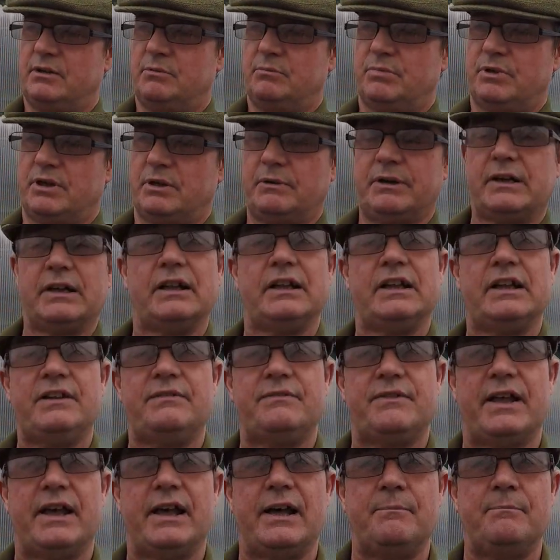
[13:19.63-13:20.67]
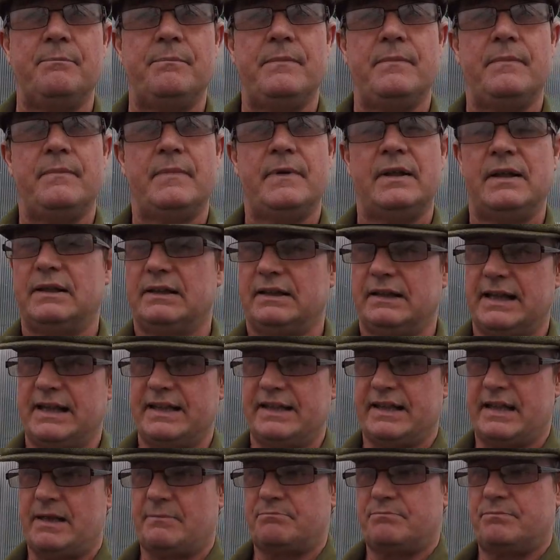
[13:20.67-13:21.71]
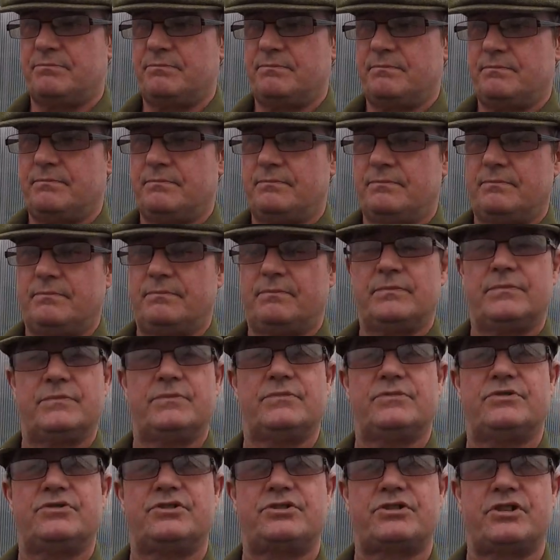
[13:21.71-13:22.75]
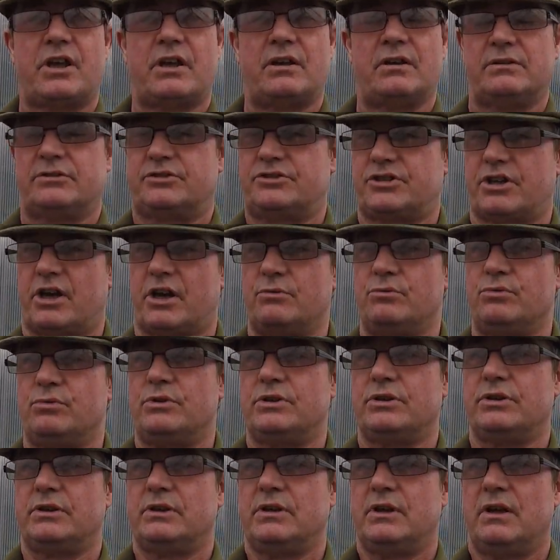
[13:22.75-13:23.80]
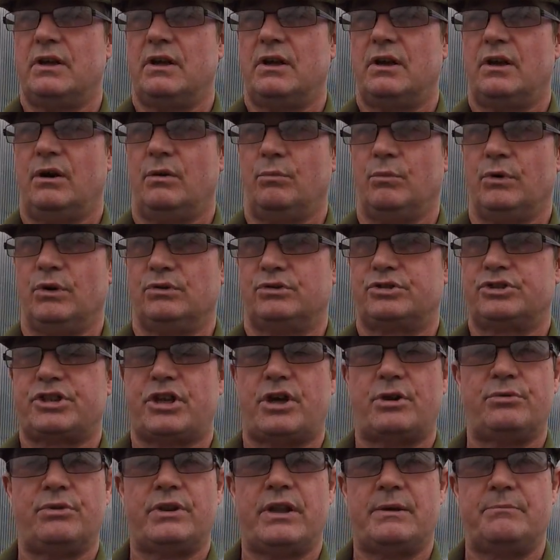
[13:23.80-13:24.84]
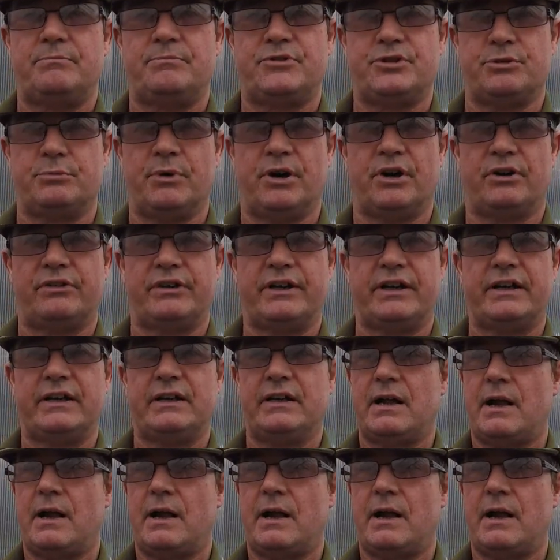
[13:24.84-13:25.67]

But I'm going to leave them, let them soak, and we'll sow them tomorrow.